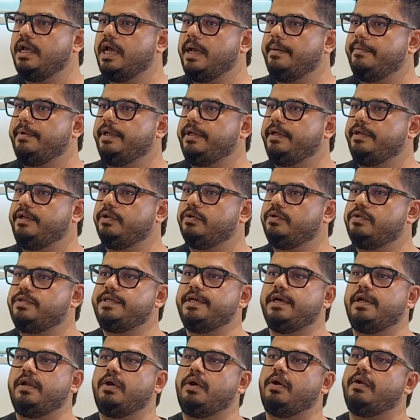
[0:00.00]
I mean, you'll
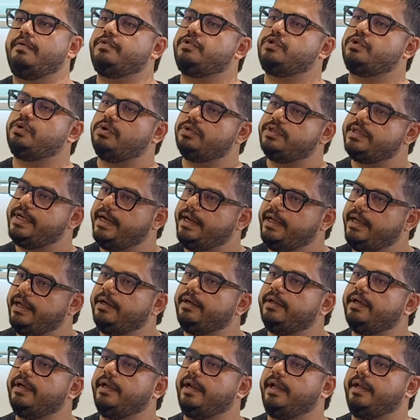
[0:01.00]
see a lot of stores getting
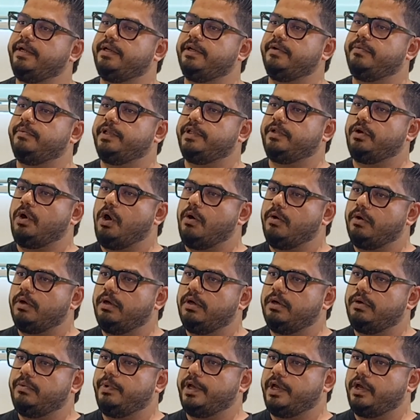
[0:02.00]
integrated with
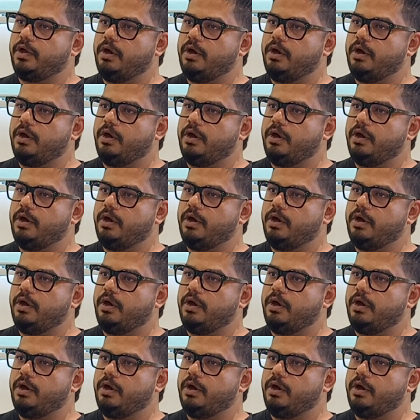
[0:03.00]
quick